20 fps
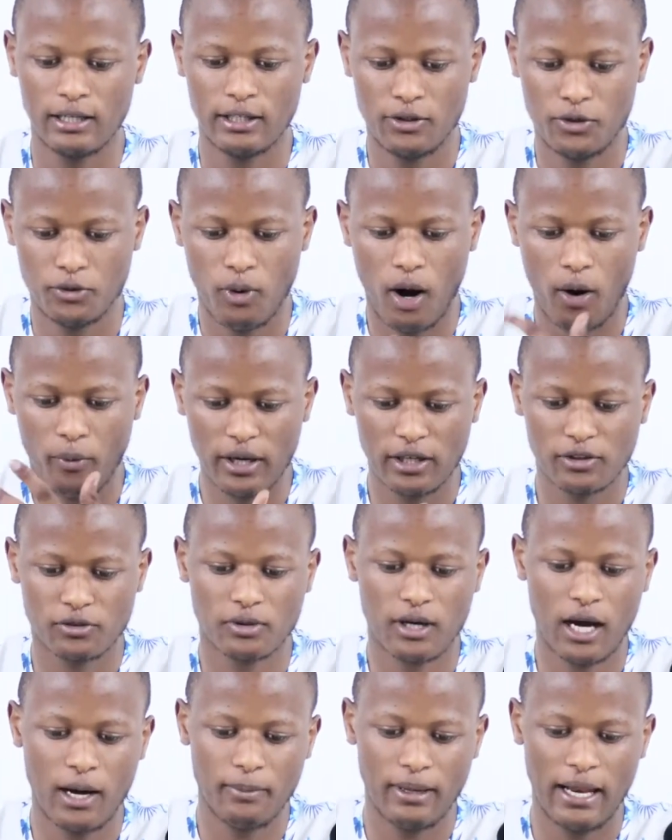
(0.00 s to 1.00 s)
willing to
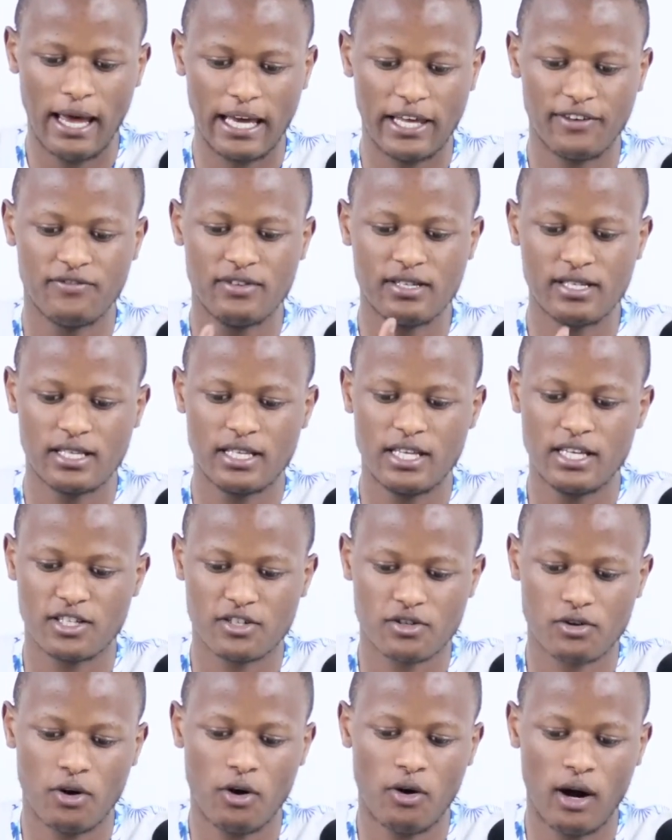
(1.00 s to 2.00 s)
come like visiting
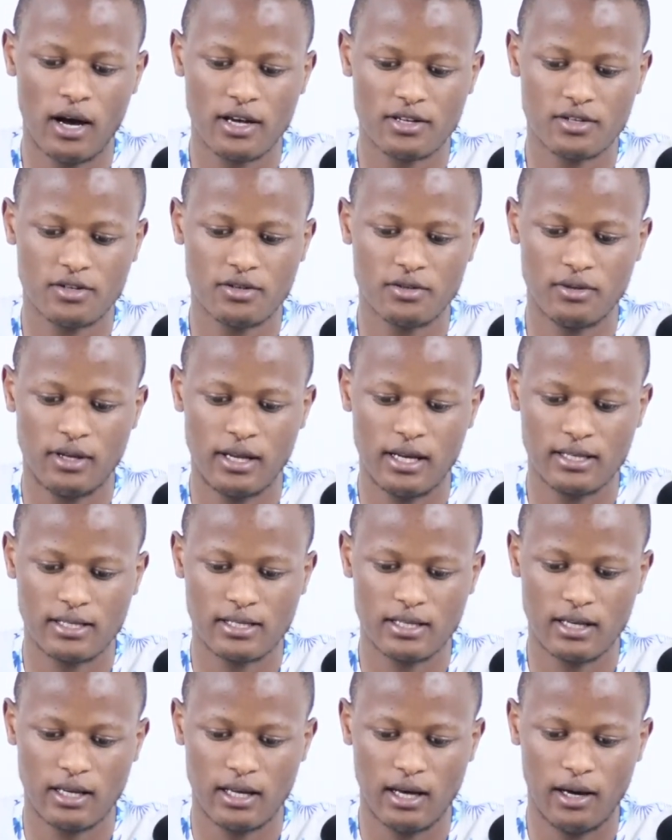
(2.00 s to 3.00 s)
scholar
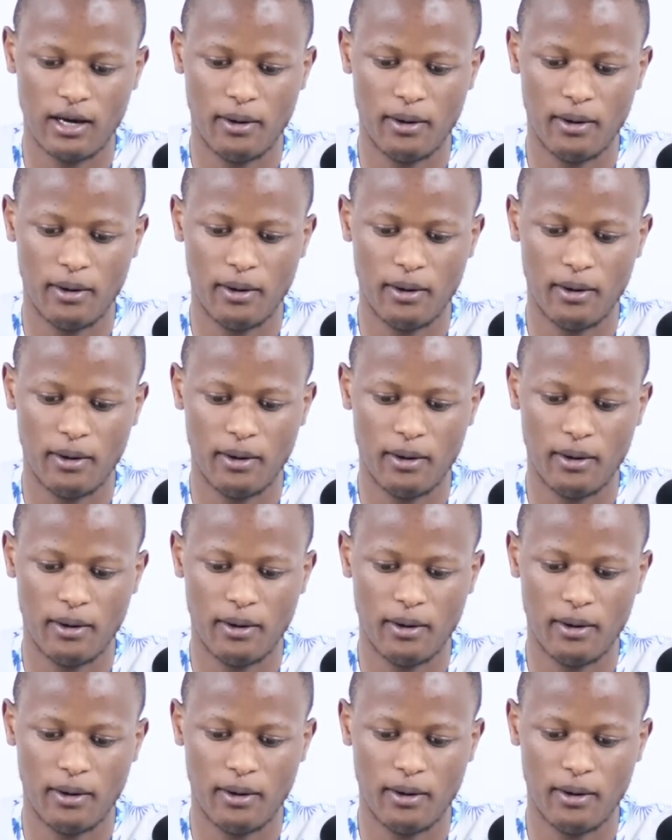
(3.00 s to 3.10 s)
students,